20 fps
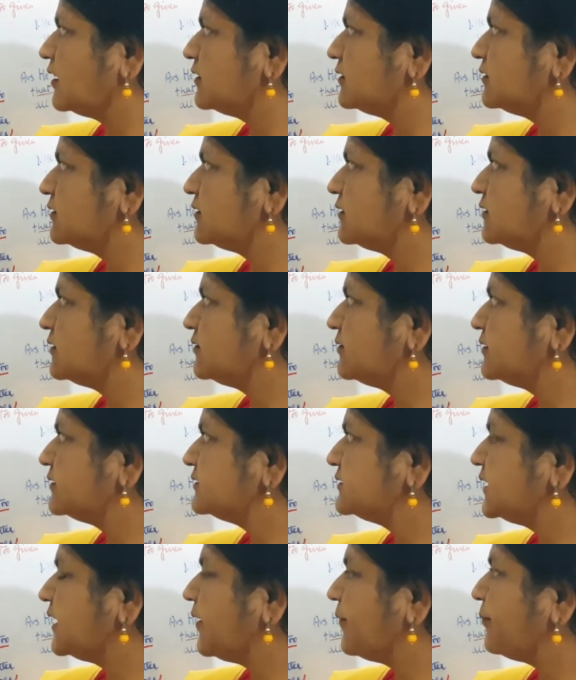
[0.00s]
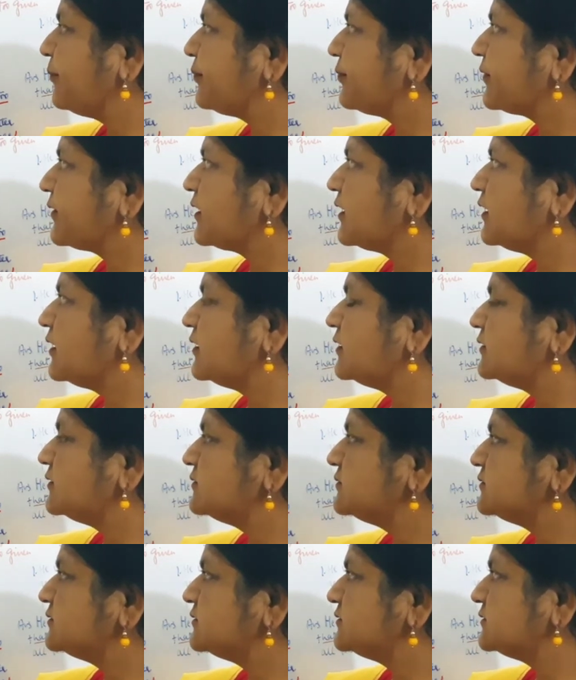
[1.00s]
climb it,
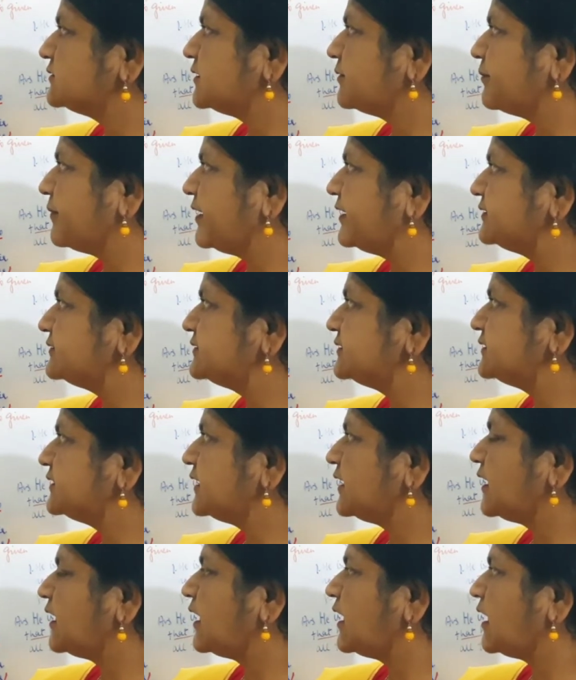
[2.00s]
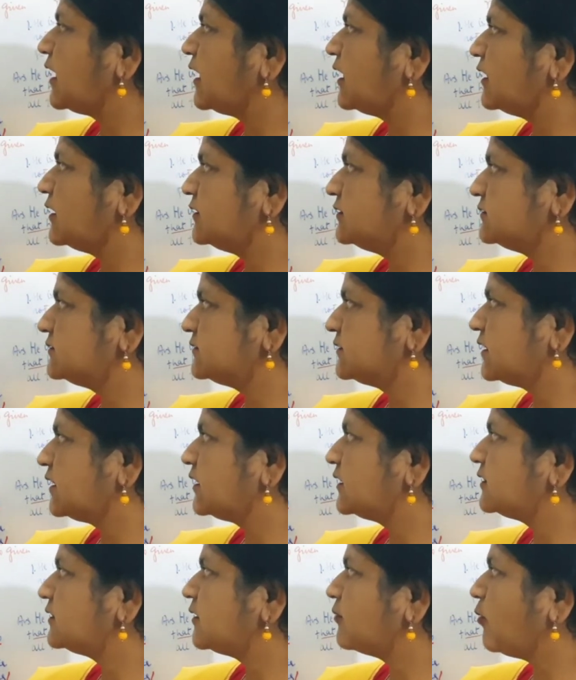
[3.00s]
could climb it, or
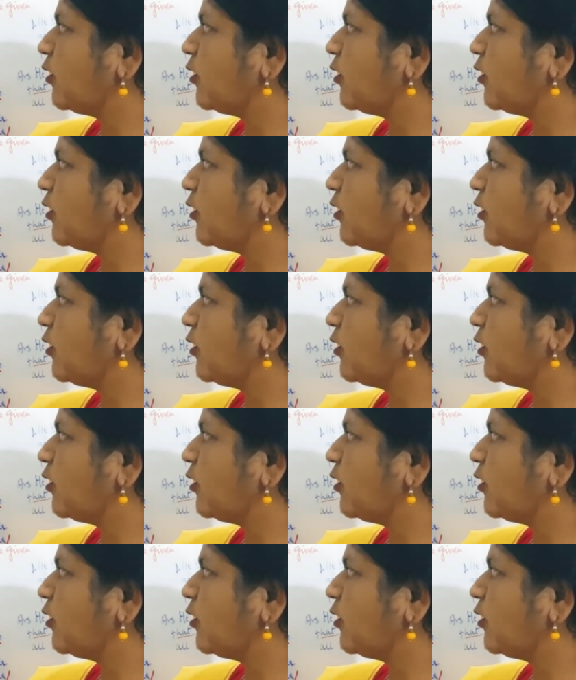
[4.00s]
the